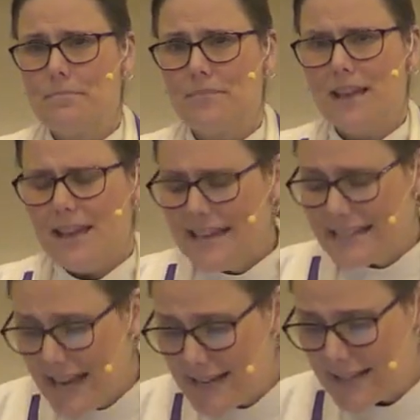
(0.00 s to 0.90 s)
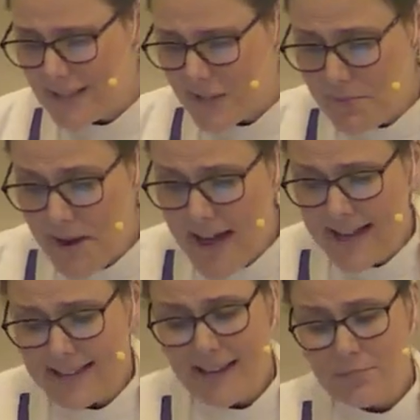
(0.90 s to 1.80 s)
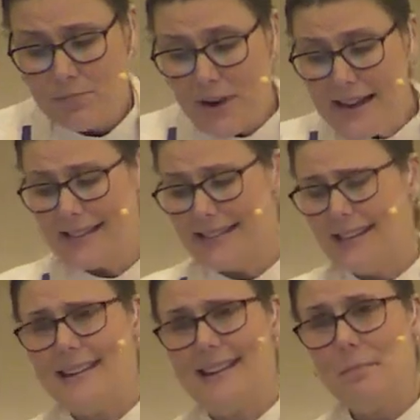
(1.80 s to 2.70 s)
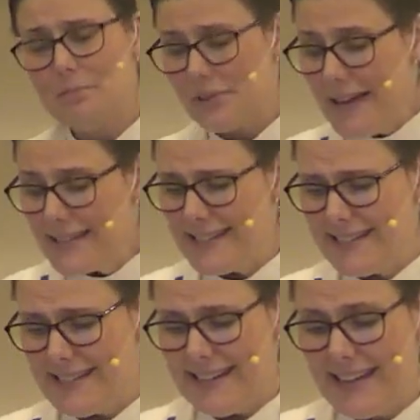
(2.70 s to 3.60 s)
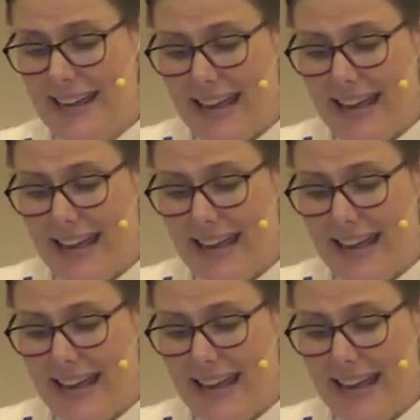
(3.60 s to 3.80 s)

He takes the bread and breaks it and blesses it,